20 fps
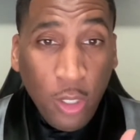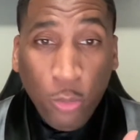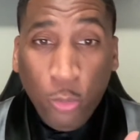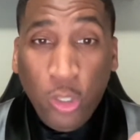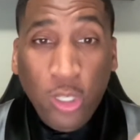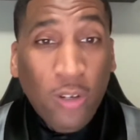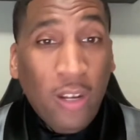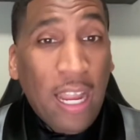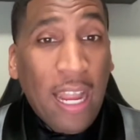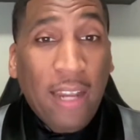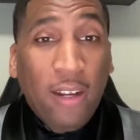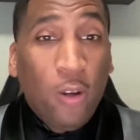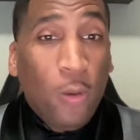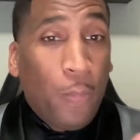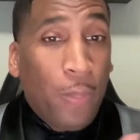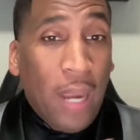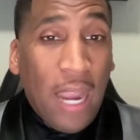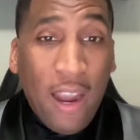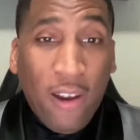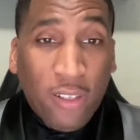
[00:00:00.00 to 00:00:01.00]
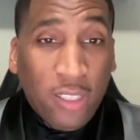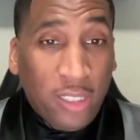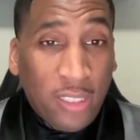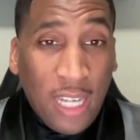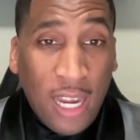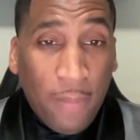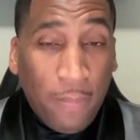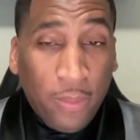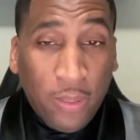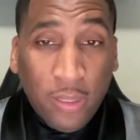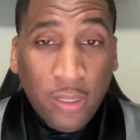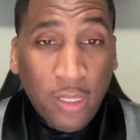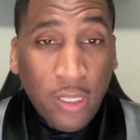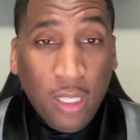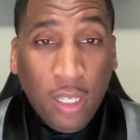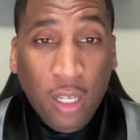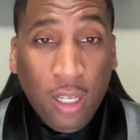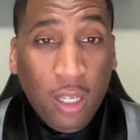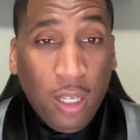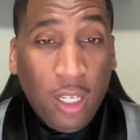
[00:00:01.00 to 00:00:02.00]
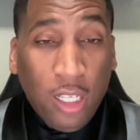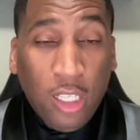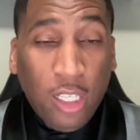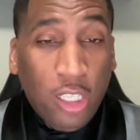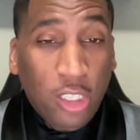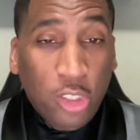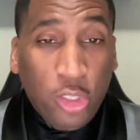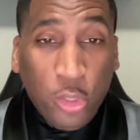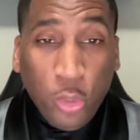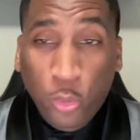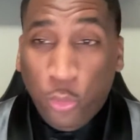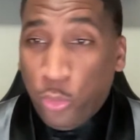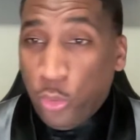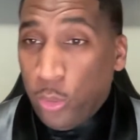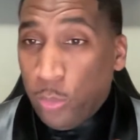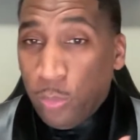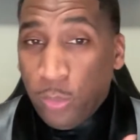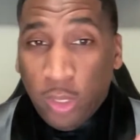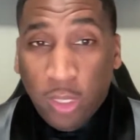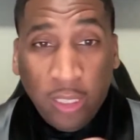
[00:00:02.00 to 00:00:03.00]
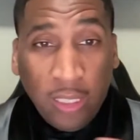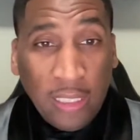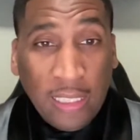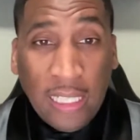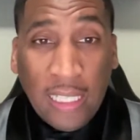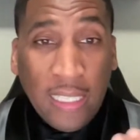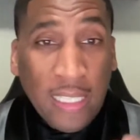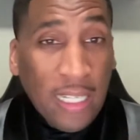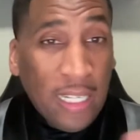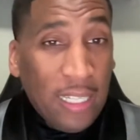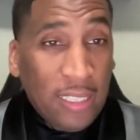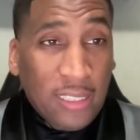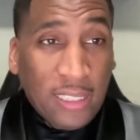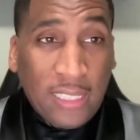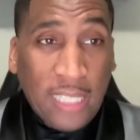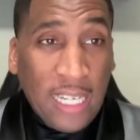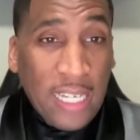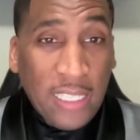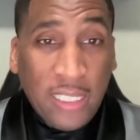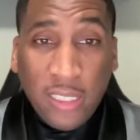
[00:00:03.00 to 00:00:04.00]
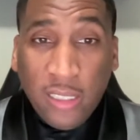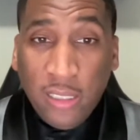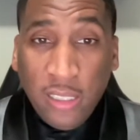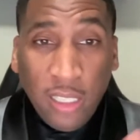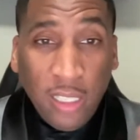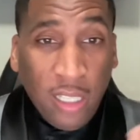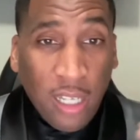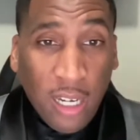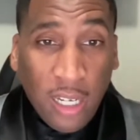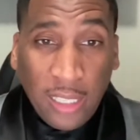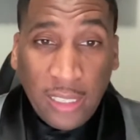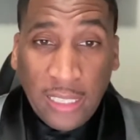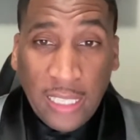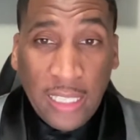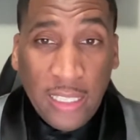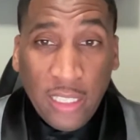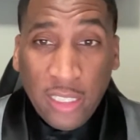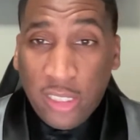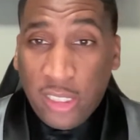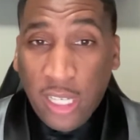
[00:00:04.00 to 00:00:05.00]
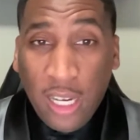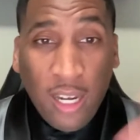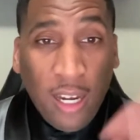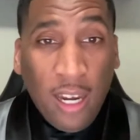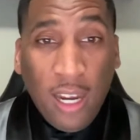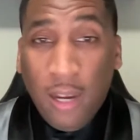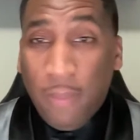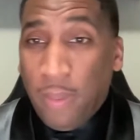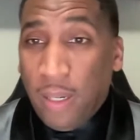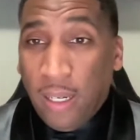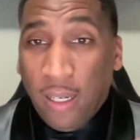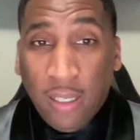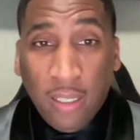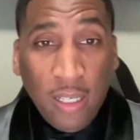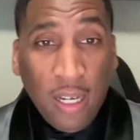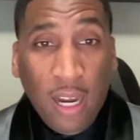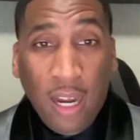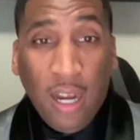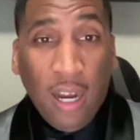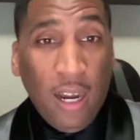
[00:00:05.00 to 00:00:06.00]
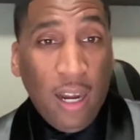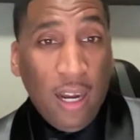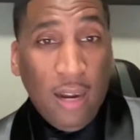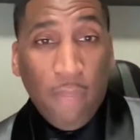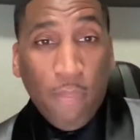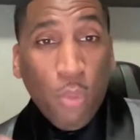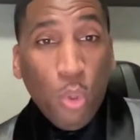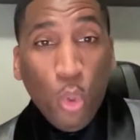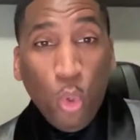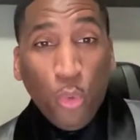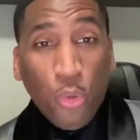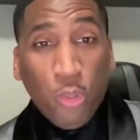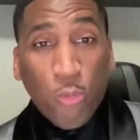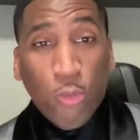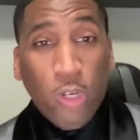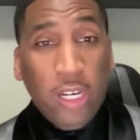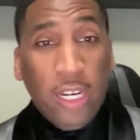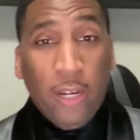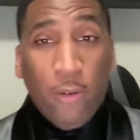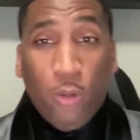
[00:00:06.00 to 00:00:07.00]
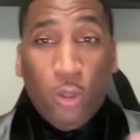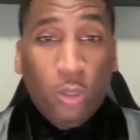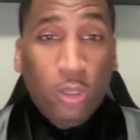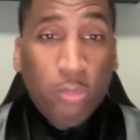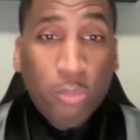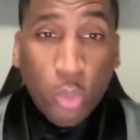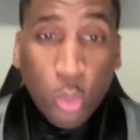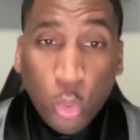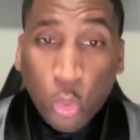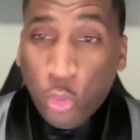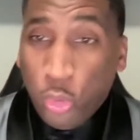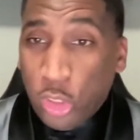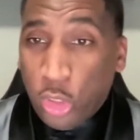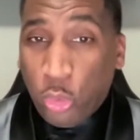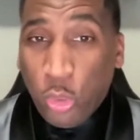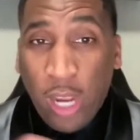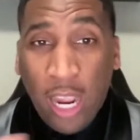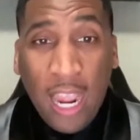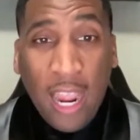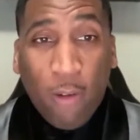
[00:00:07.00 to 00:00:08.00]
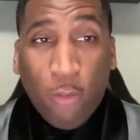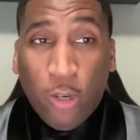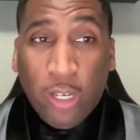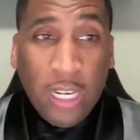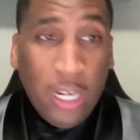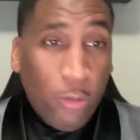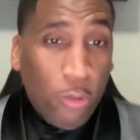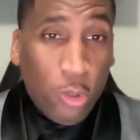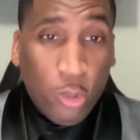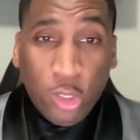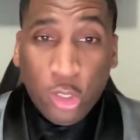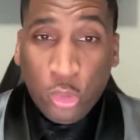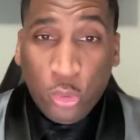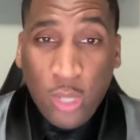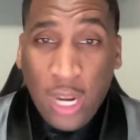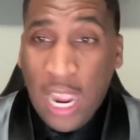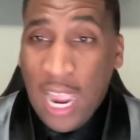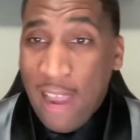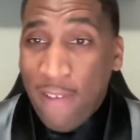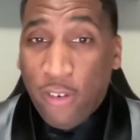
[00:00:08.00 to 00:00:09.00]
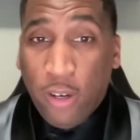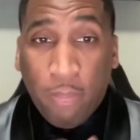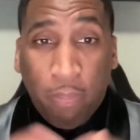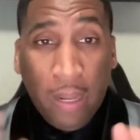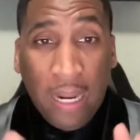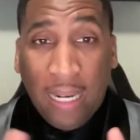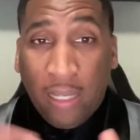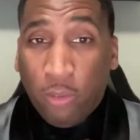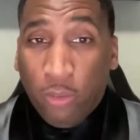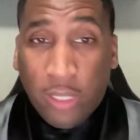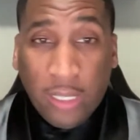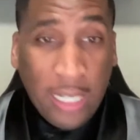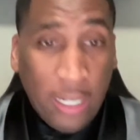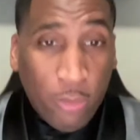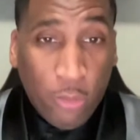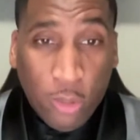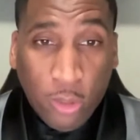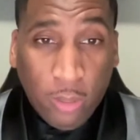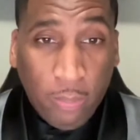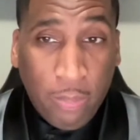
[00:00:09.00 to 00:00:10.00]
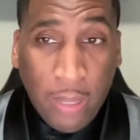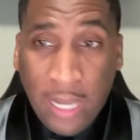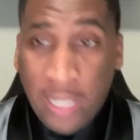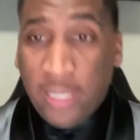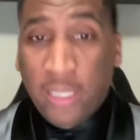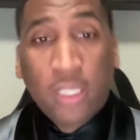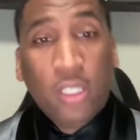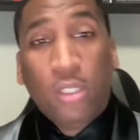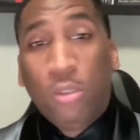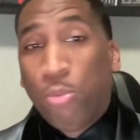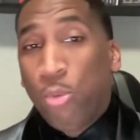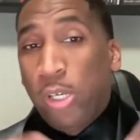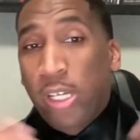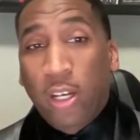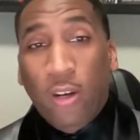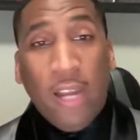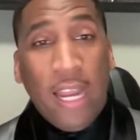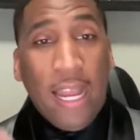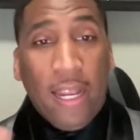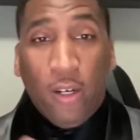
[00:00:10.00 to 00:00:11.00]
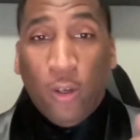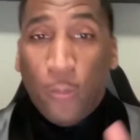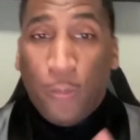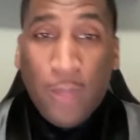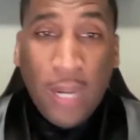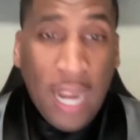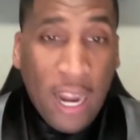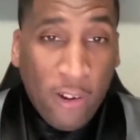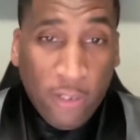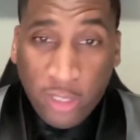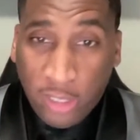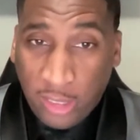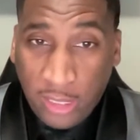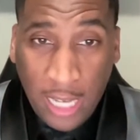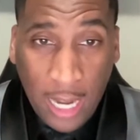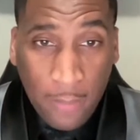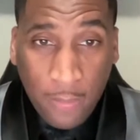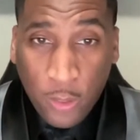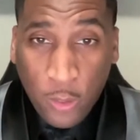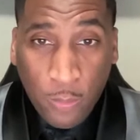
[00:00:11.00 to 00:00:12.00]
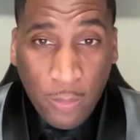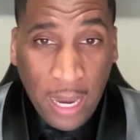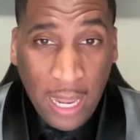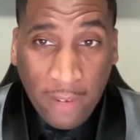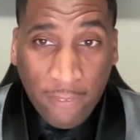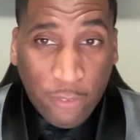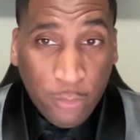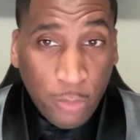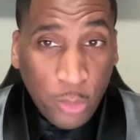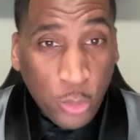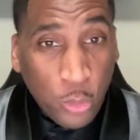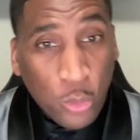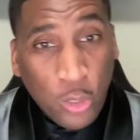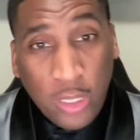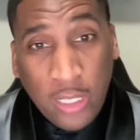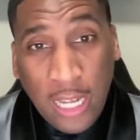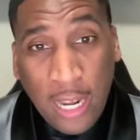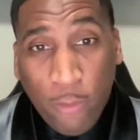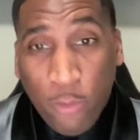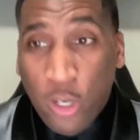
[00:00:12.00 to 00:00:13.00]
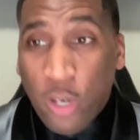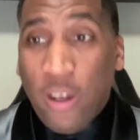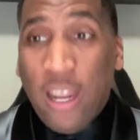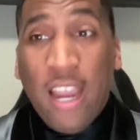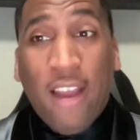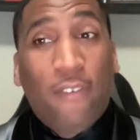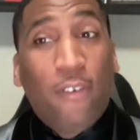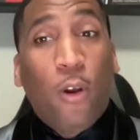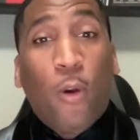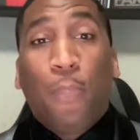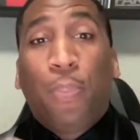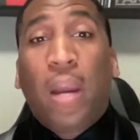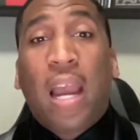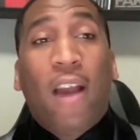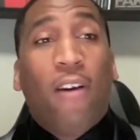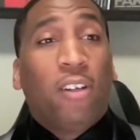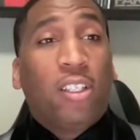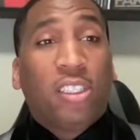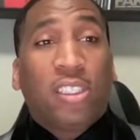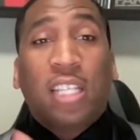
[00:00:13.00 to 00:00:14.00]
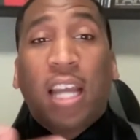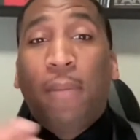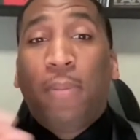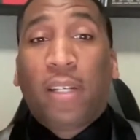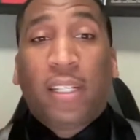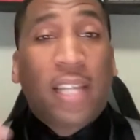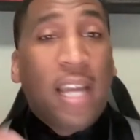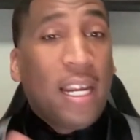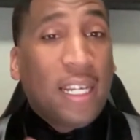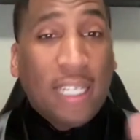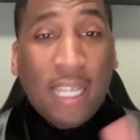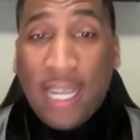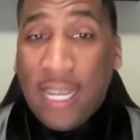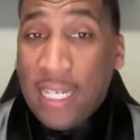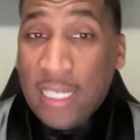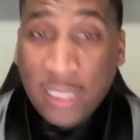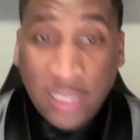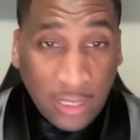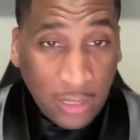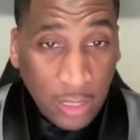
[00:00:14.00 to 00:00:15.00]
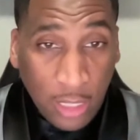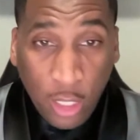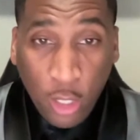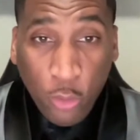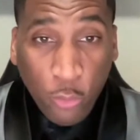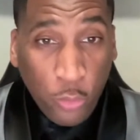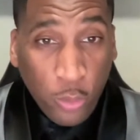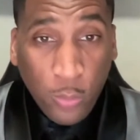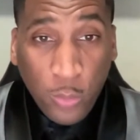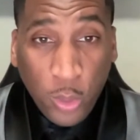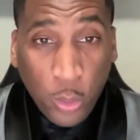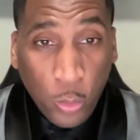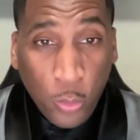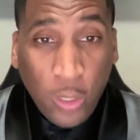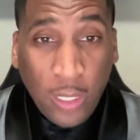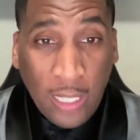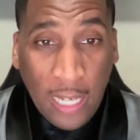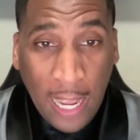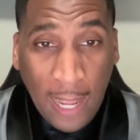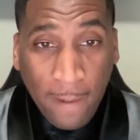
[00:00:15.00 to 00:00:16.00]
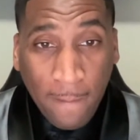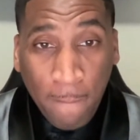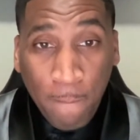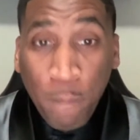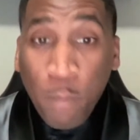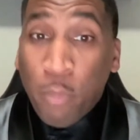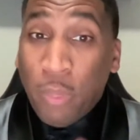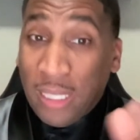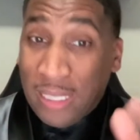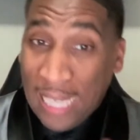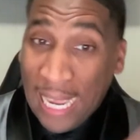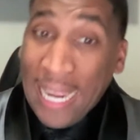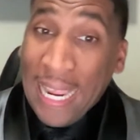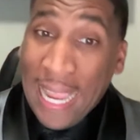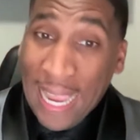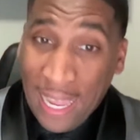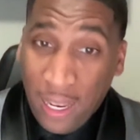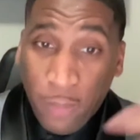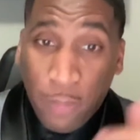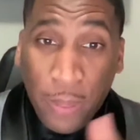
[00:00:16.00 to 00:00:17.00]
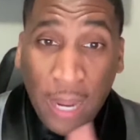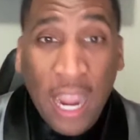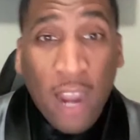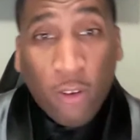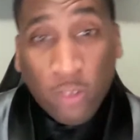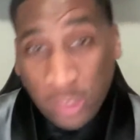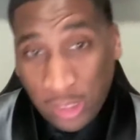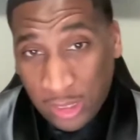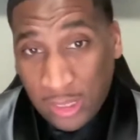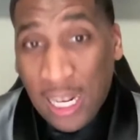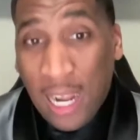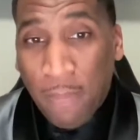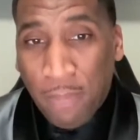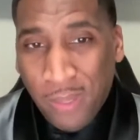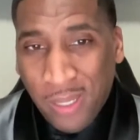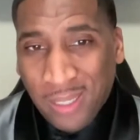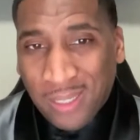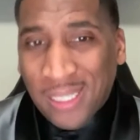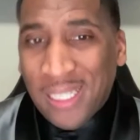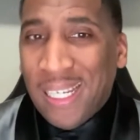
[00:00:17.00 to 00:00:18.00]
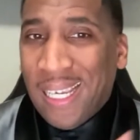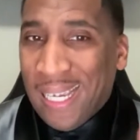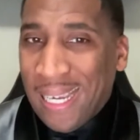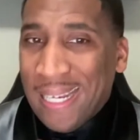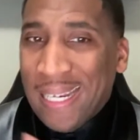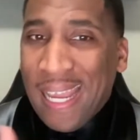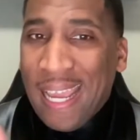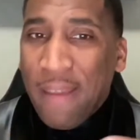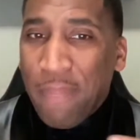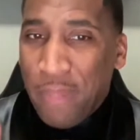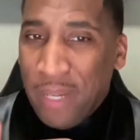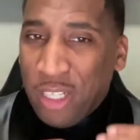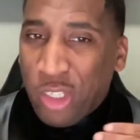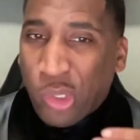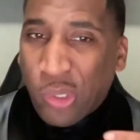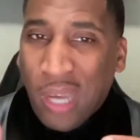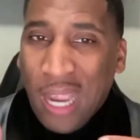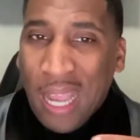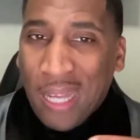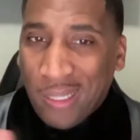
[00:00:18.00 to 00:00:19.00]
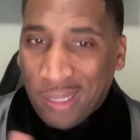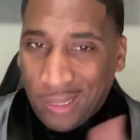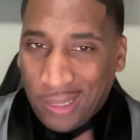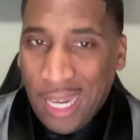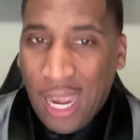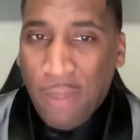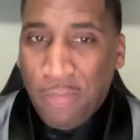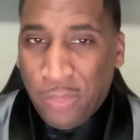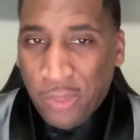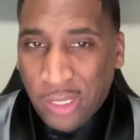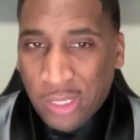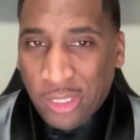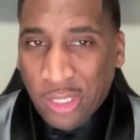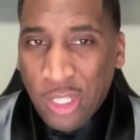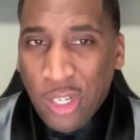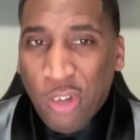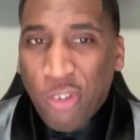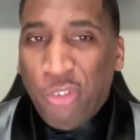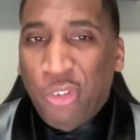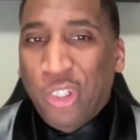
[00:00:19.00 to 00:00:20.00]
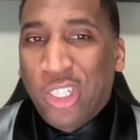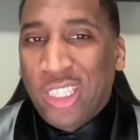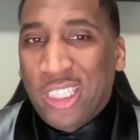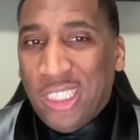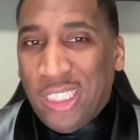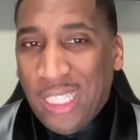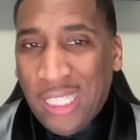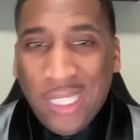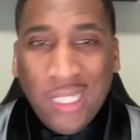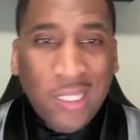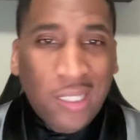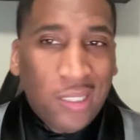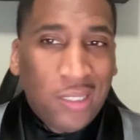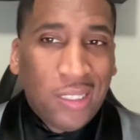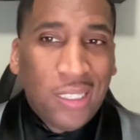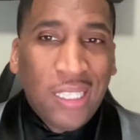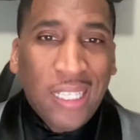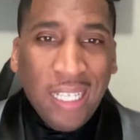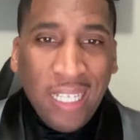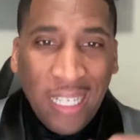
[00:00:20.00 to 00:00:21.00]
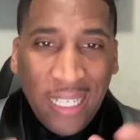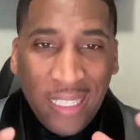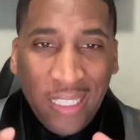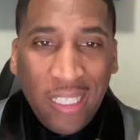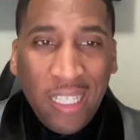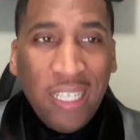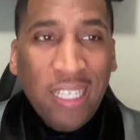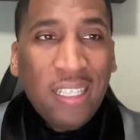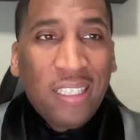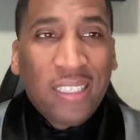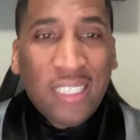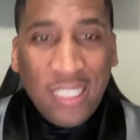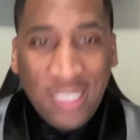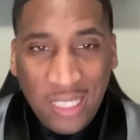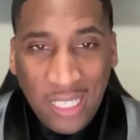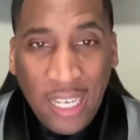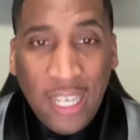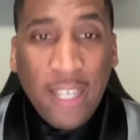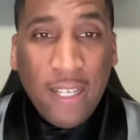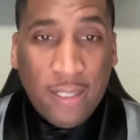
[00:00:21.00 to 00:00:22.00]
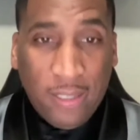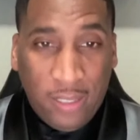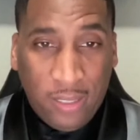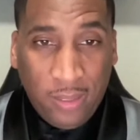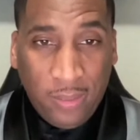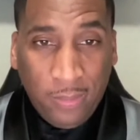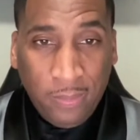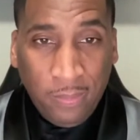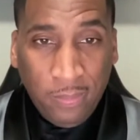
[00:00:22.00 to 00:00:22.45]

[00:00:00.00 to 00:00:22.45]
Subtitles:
We don't have no power to stop a Jew from getting an education, or getting a job, or moving where they want to move, or drive where they want to drive, or bank where they want to bank. We don't have no power to stop nobody from doing that. We don't have no power to stop a Caucasian from doing that. But they have the power to stop us, and they've been trying to stop us for years and years and years.